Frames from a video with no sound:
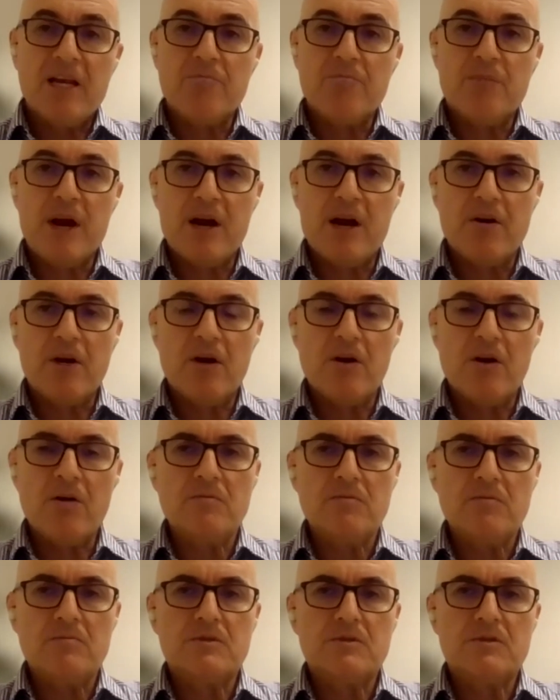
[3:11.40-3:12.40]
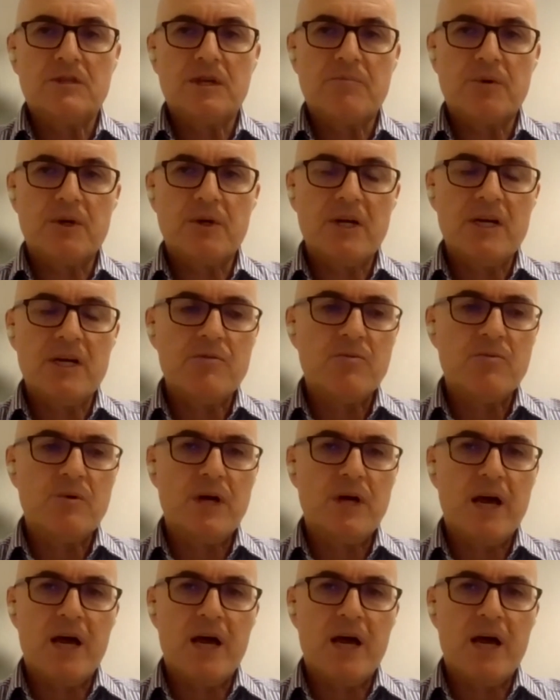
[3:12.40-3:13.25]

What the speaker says: And in parallel, separately,